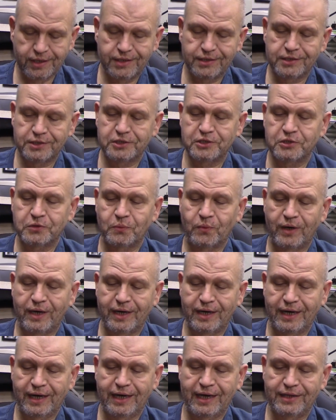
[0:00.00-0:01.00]
and this is
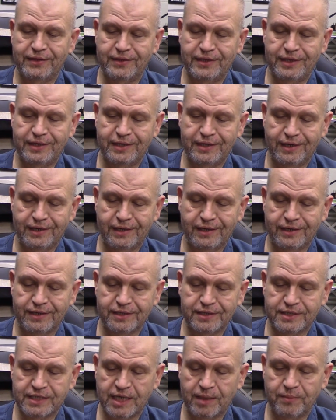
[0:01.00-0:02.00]
why I had the uh,
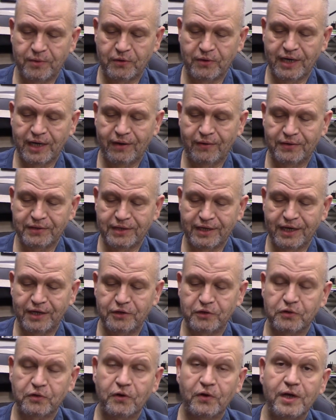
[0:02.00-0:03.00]
Samuel Gawith
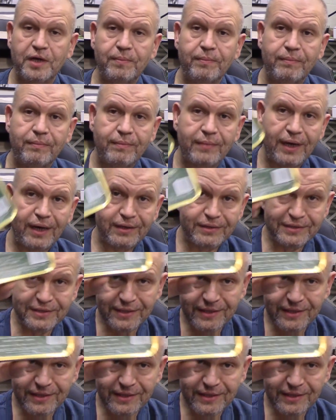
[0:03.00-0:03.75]
Kendal Cream out